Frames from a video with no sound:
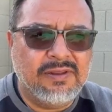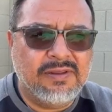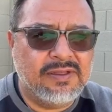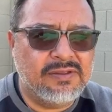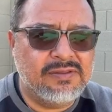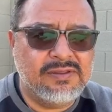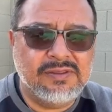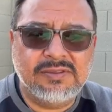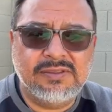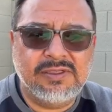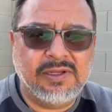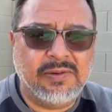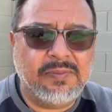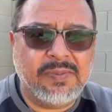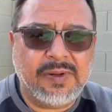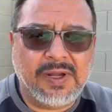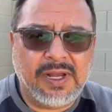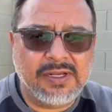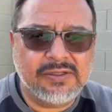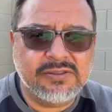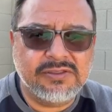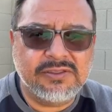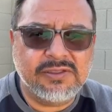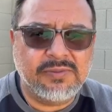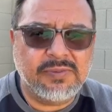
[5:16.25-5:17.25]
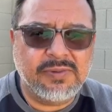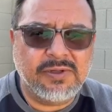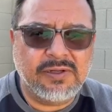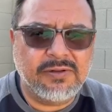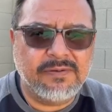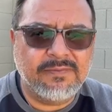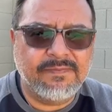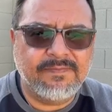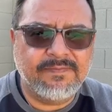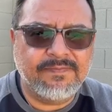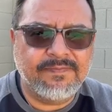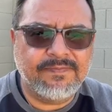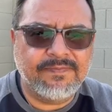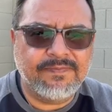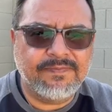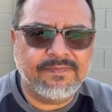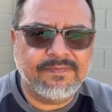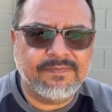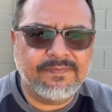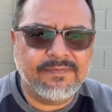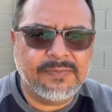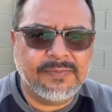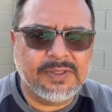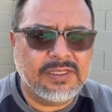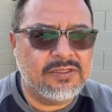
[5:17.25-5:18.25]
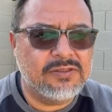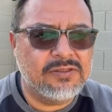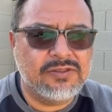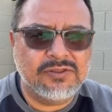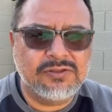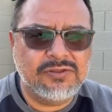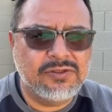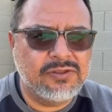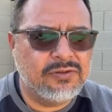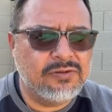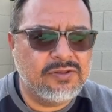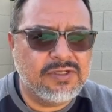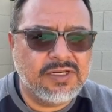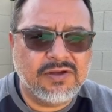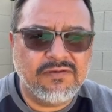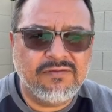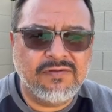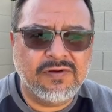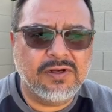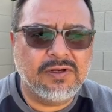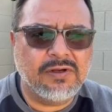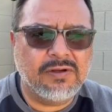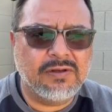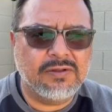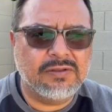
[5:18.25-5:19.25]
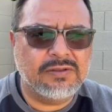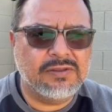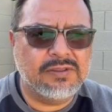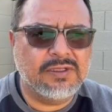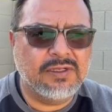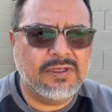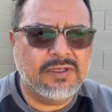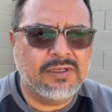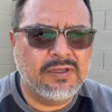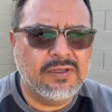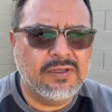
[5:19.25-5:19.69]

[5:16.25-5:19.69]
this is impossible, this is too difficult,